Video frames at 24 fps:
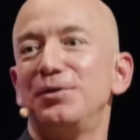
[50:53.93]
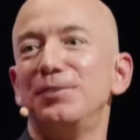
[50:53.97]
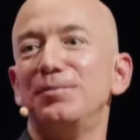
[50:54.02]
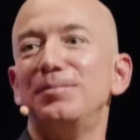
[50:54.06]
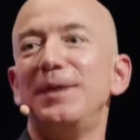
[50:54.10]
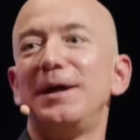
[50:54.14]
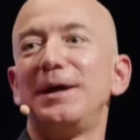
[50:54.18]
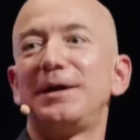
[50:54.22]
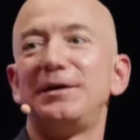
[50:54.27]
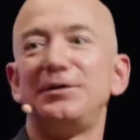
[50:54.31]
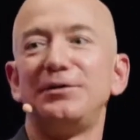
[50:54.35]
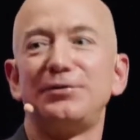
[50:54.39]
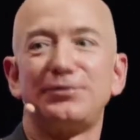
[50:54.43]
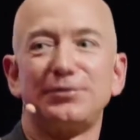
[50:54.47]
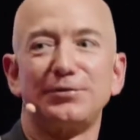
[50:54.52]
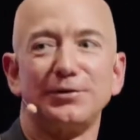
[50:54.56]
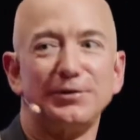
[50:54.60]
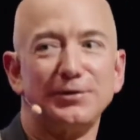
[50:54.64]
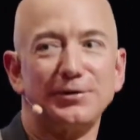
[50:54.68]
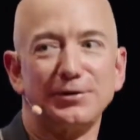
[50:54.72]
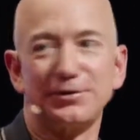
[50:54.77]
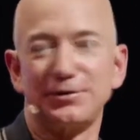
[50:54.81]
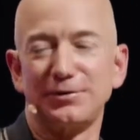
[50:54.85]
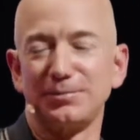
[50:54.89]
We're making
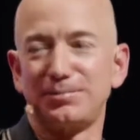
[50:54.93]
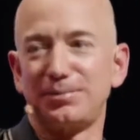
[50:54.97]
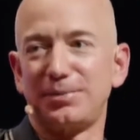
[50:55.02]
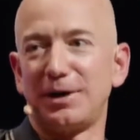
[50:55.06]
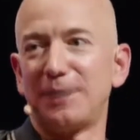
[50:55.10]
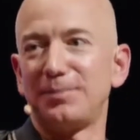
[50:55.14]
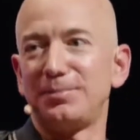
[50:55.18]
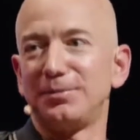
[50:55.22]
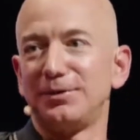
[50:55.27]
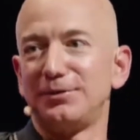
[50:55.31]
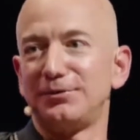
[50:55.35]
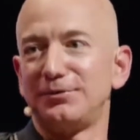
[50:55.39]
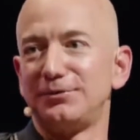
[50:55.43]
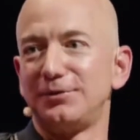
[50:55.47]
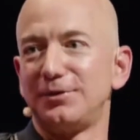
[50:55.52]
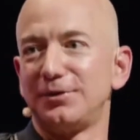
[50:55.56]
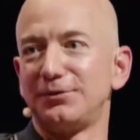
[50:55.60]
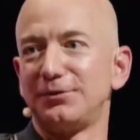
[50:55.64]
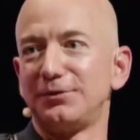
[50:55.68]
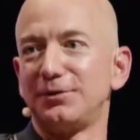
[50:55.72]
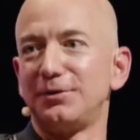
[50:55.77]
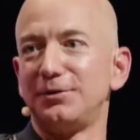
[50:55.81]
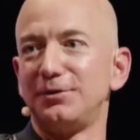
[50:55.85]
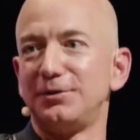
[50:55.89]
sure that the population
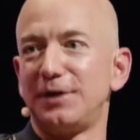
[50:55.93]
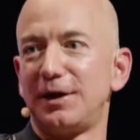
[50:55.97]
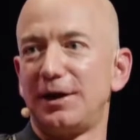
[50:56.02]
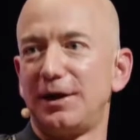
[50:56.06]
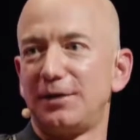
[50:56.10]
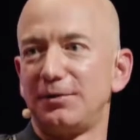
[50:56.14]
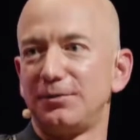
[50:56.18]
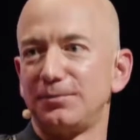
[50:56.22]
doesn't go down.